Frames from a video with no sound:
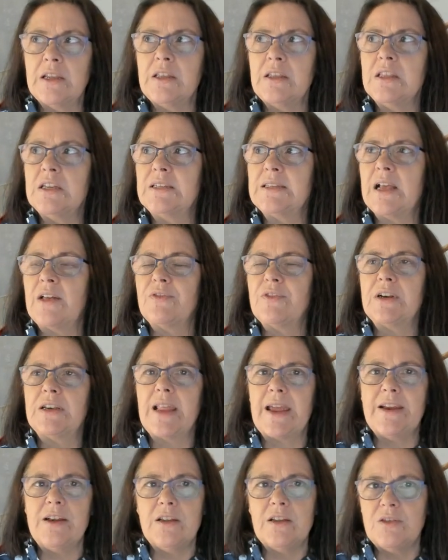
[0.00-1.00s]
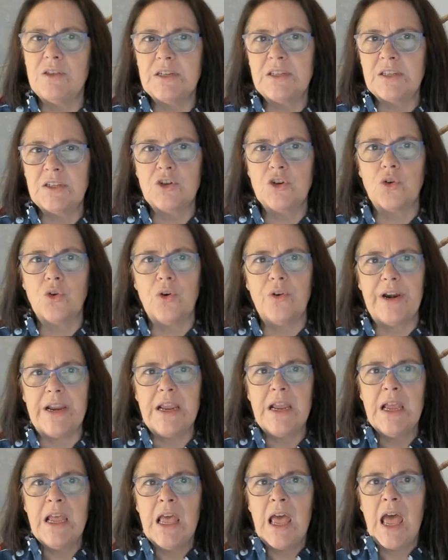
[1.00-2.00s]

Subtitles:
this other lady this story.